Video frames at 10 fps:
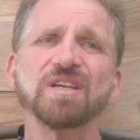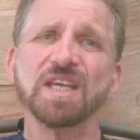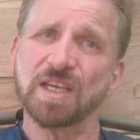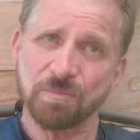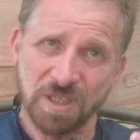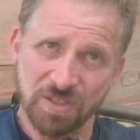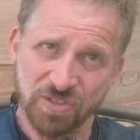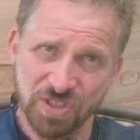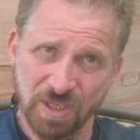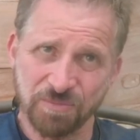and my
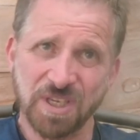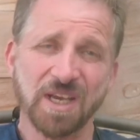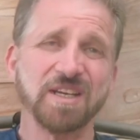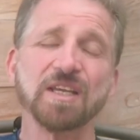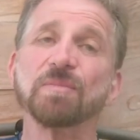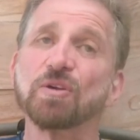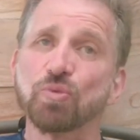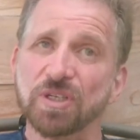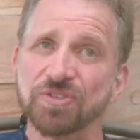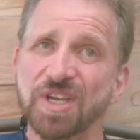stepdad and my
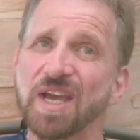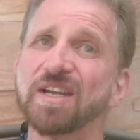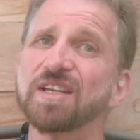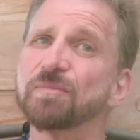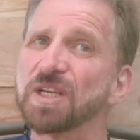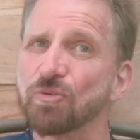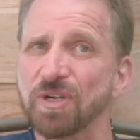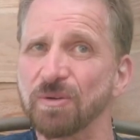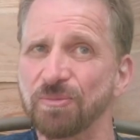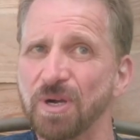real dad and my
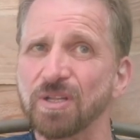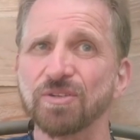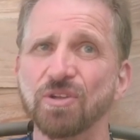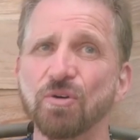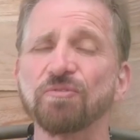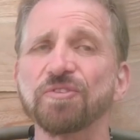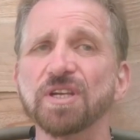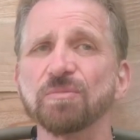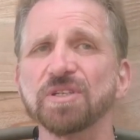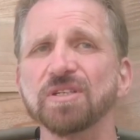grandfather and the whole
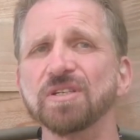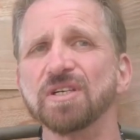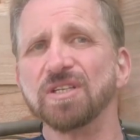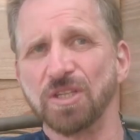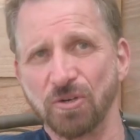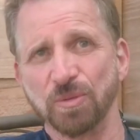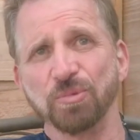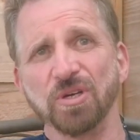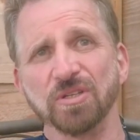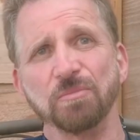family not only
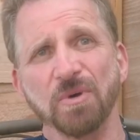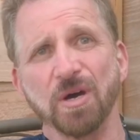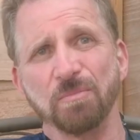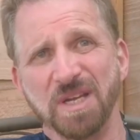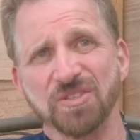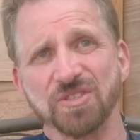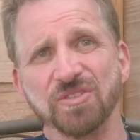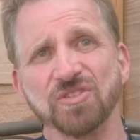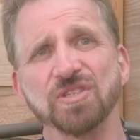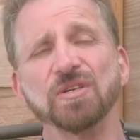belong to our
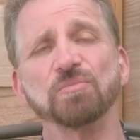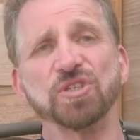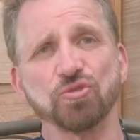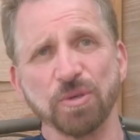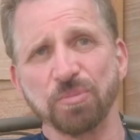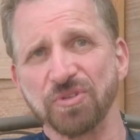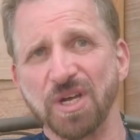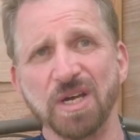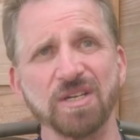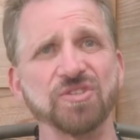Mensans, but
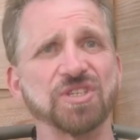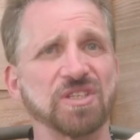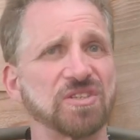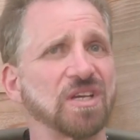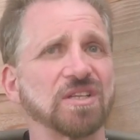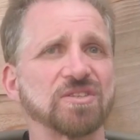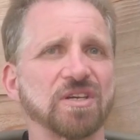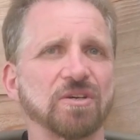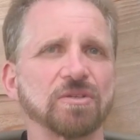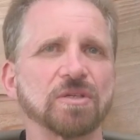999s and
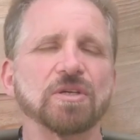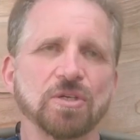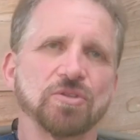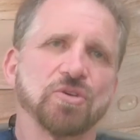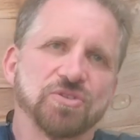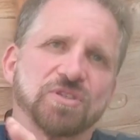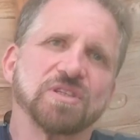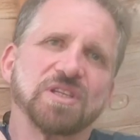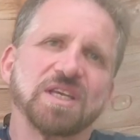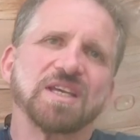Intellitel. Those are